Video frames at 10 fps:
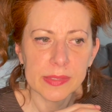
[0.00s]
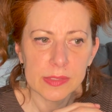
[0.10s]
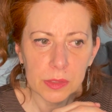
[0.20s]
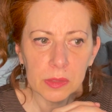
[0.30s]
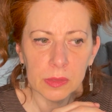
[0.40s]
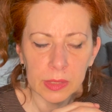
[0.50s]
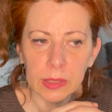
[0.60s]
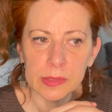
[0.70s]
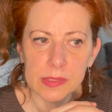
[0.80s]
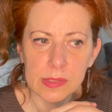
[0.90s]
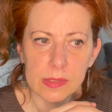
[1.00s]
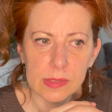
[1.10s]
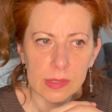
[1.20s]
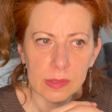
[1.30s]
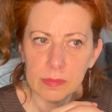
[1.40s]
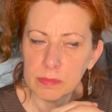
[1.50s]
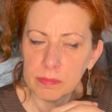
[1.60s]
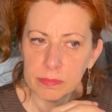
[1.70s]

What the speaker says: certain illnesses, and